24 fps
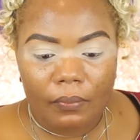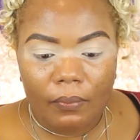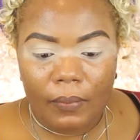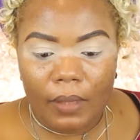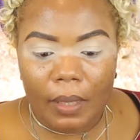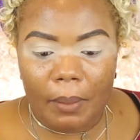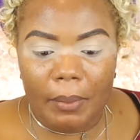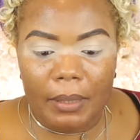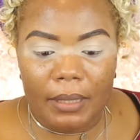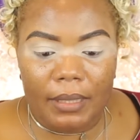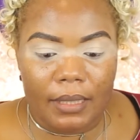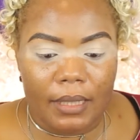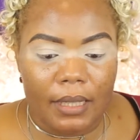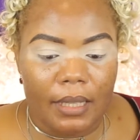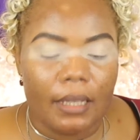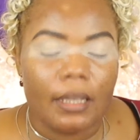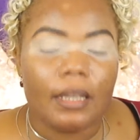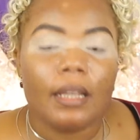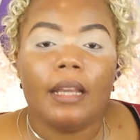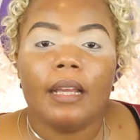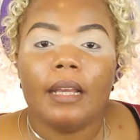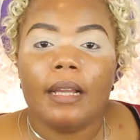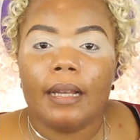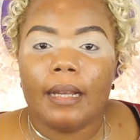Let me
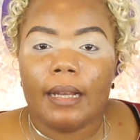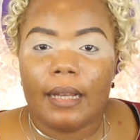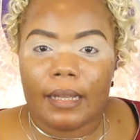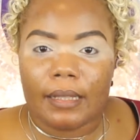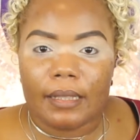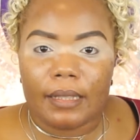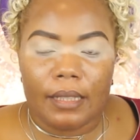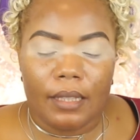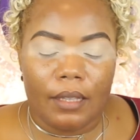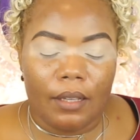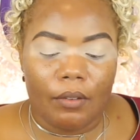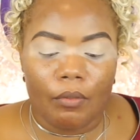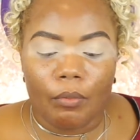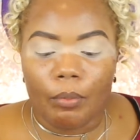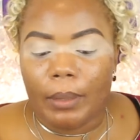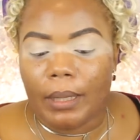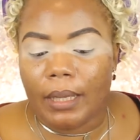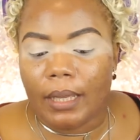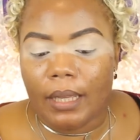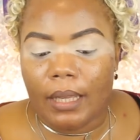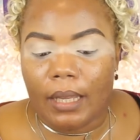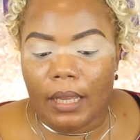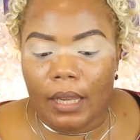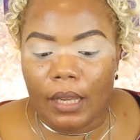see. Let's see if
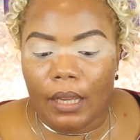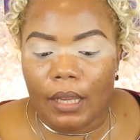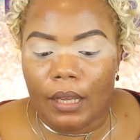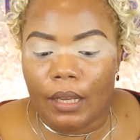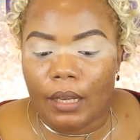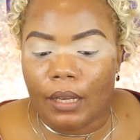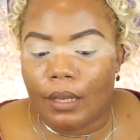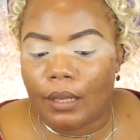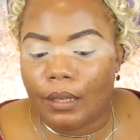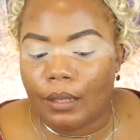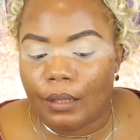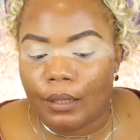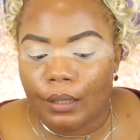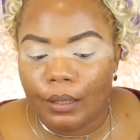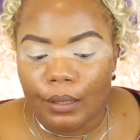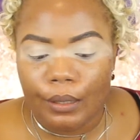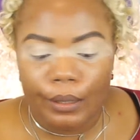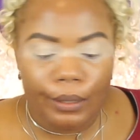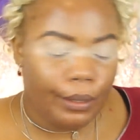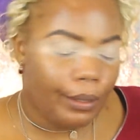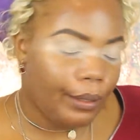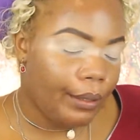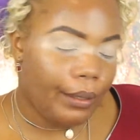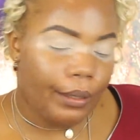we can
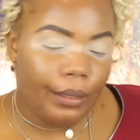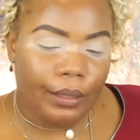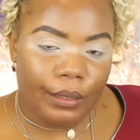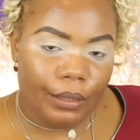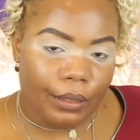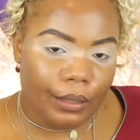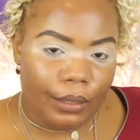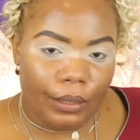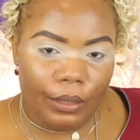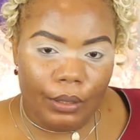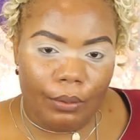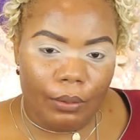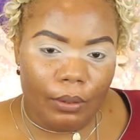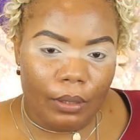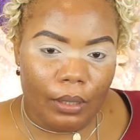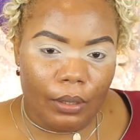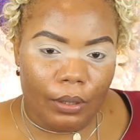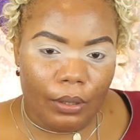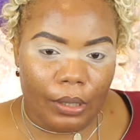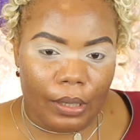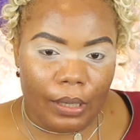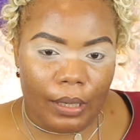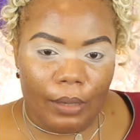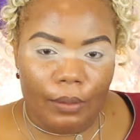do a
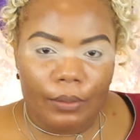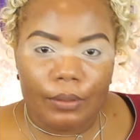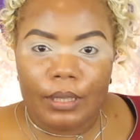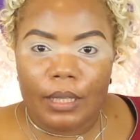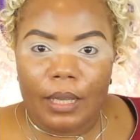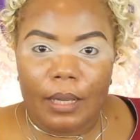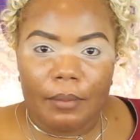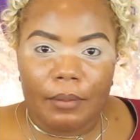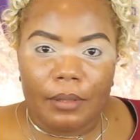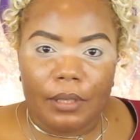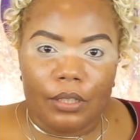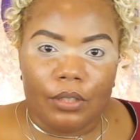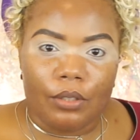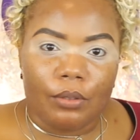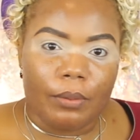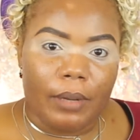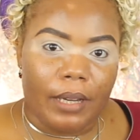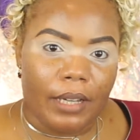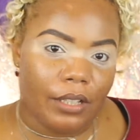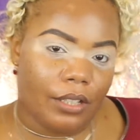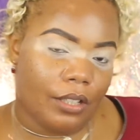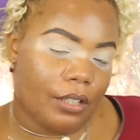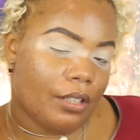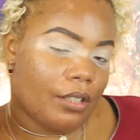little close-up
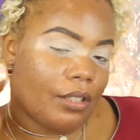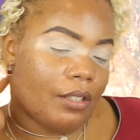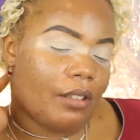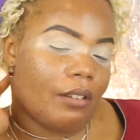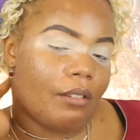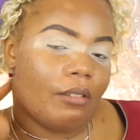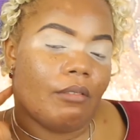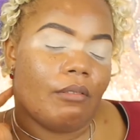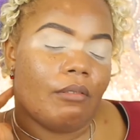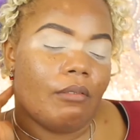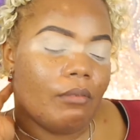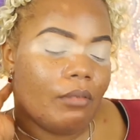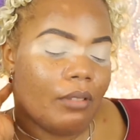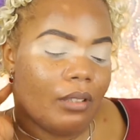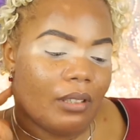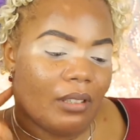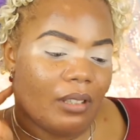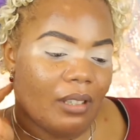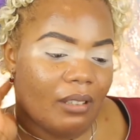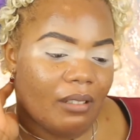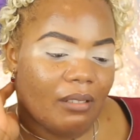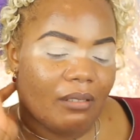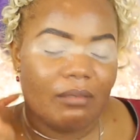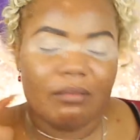situation so
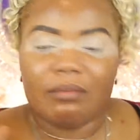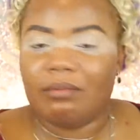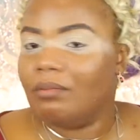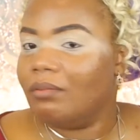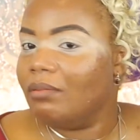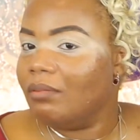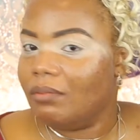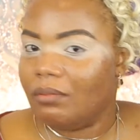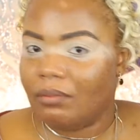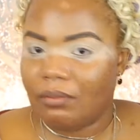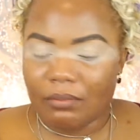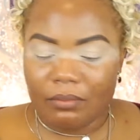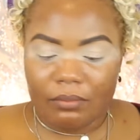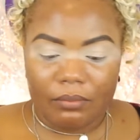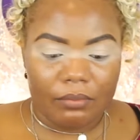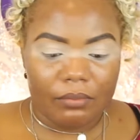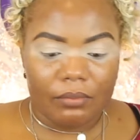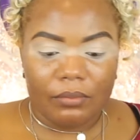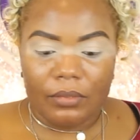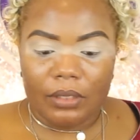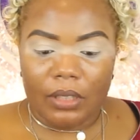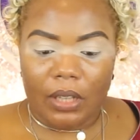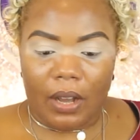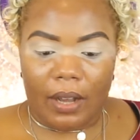
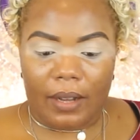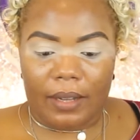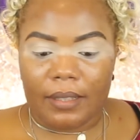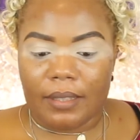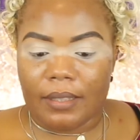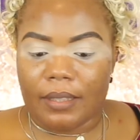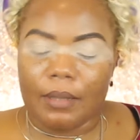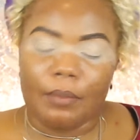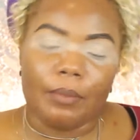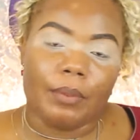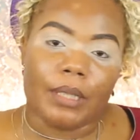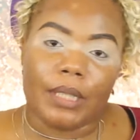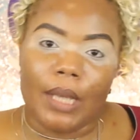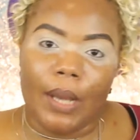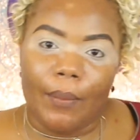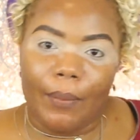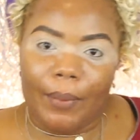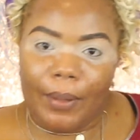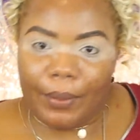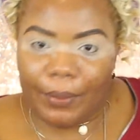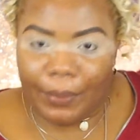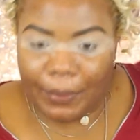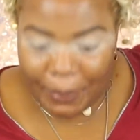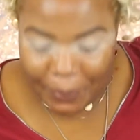y'all can see what's
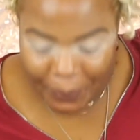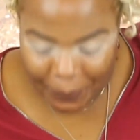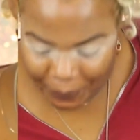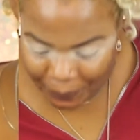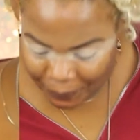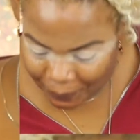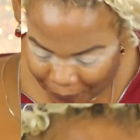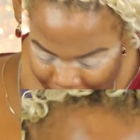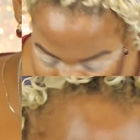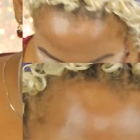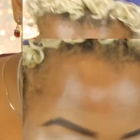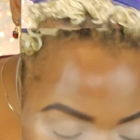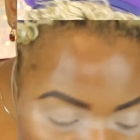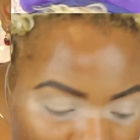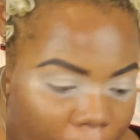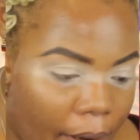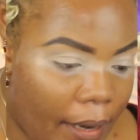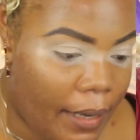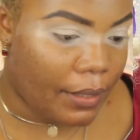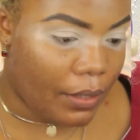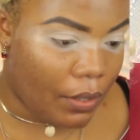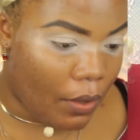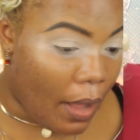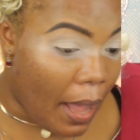going on. All
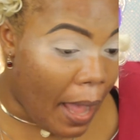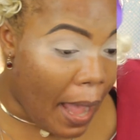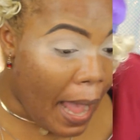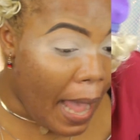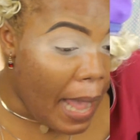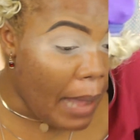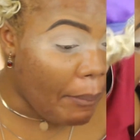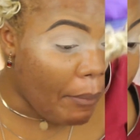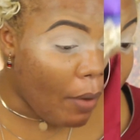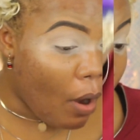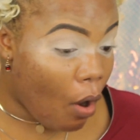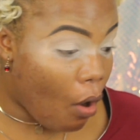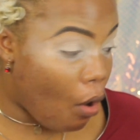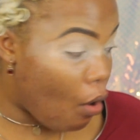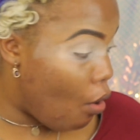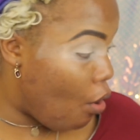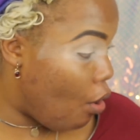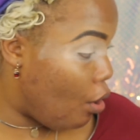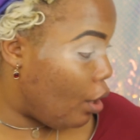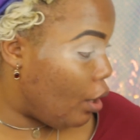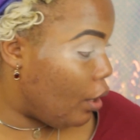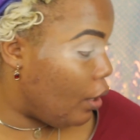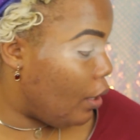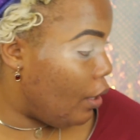right, so I am
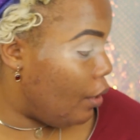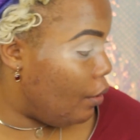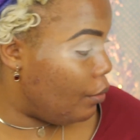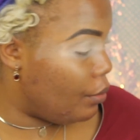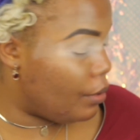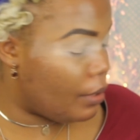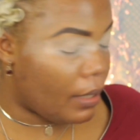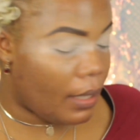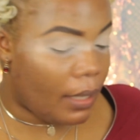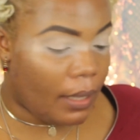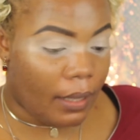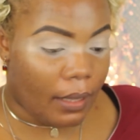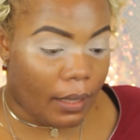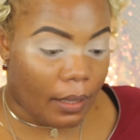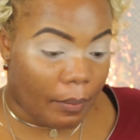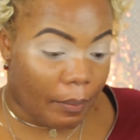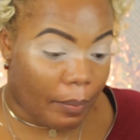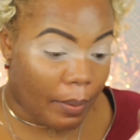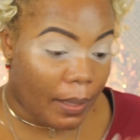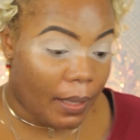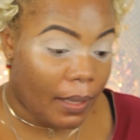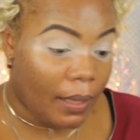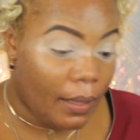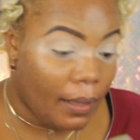all close
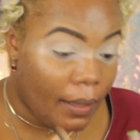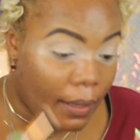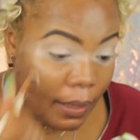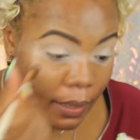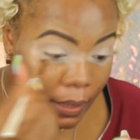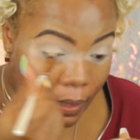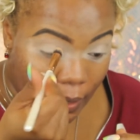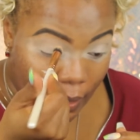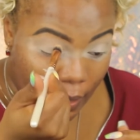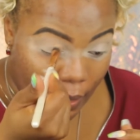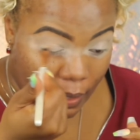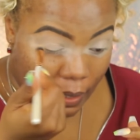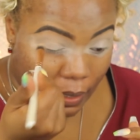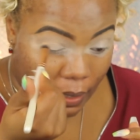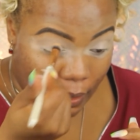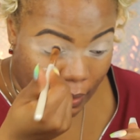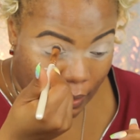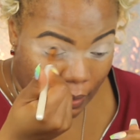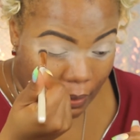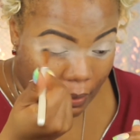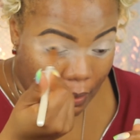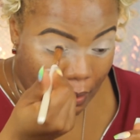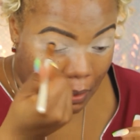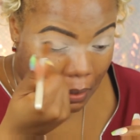up,
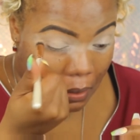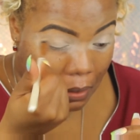and